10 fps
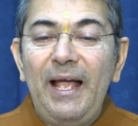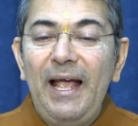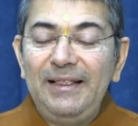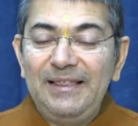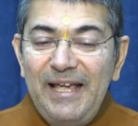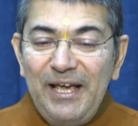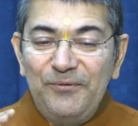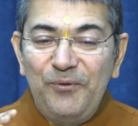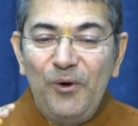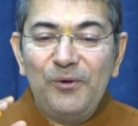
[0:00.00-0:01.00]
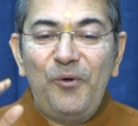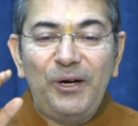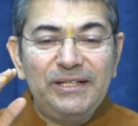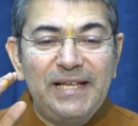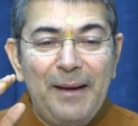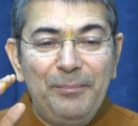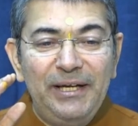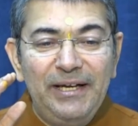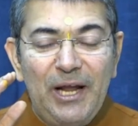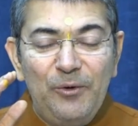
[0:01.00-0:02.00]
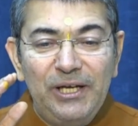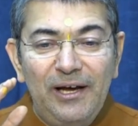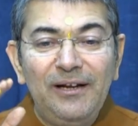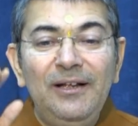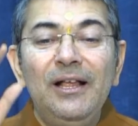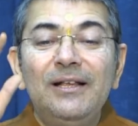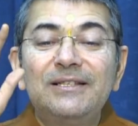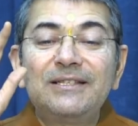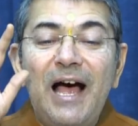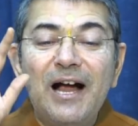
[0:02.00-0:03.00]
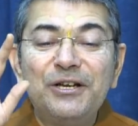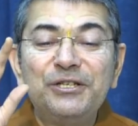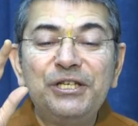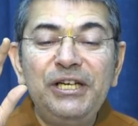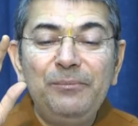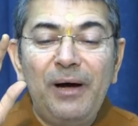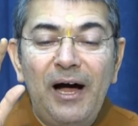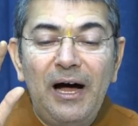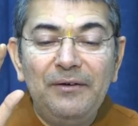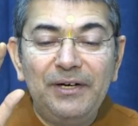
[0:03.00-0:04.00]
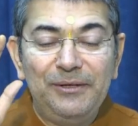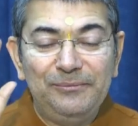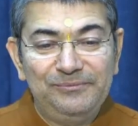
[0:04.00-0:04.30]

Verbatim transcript: And therefore, what is happening now here? Sakshi Bhava.